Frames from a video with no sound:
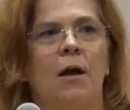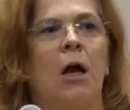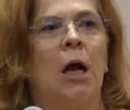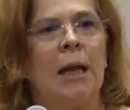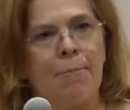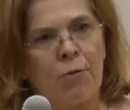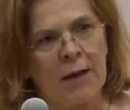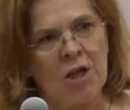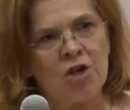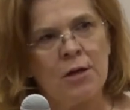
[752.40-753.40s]

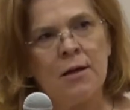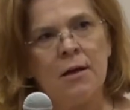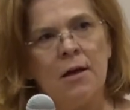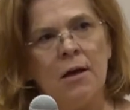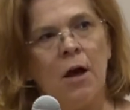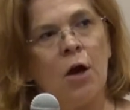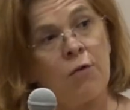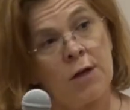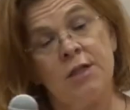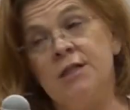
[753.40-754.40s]
collaboration
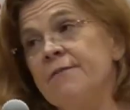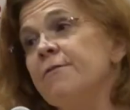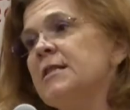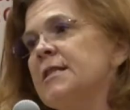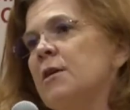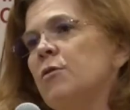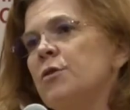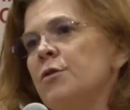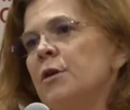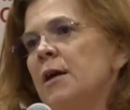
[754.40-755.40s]
across the different
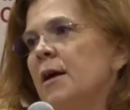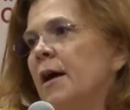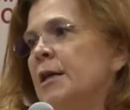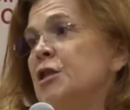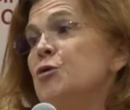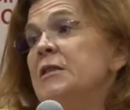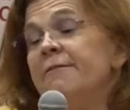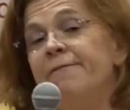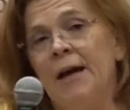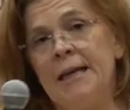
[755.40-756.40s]
stakeholder to
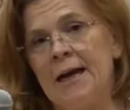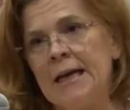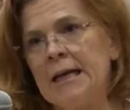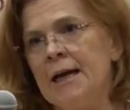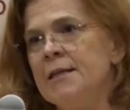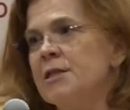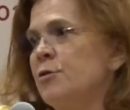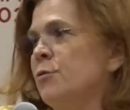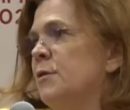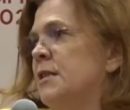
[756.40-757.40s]
define guidelines, to
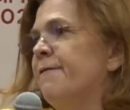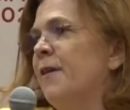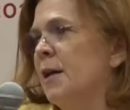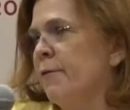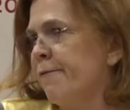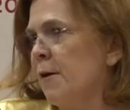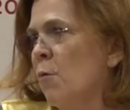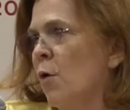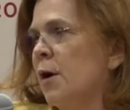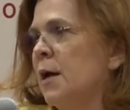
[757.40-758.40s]
define a
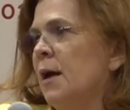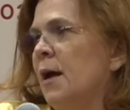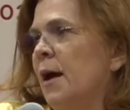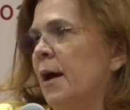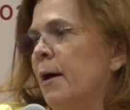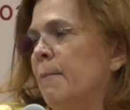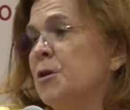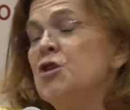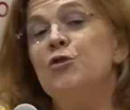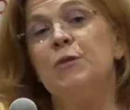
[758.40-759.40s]
framework,
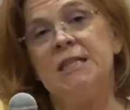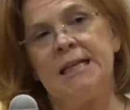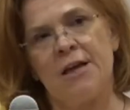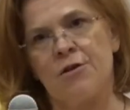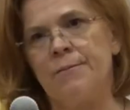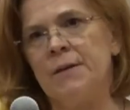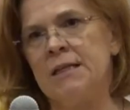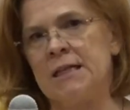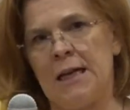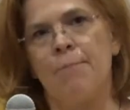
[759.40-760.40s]
but to do it together,
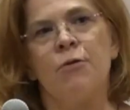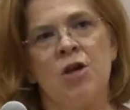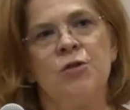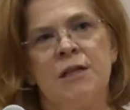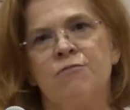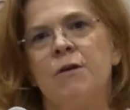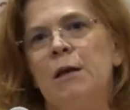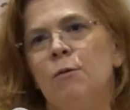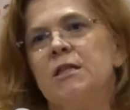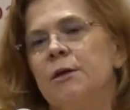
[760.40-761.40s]
because collaboration is really
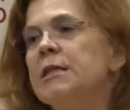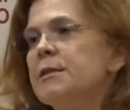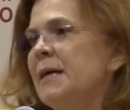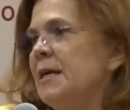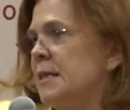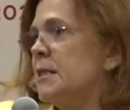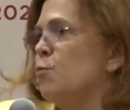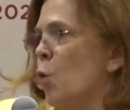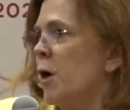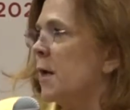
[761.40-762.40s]
what's going to make
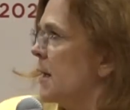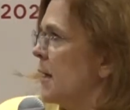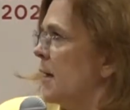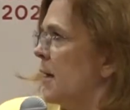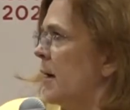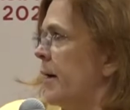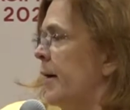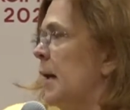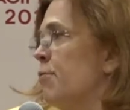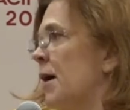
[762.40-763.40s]
this work and
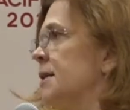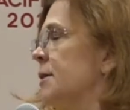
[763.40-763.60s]
practical.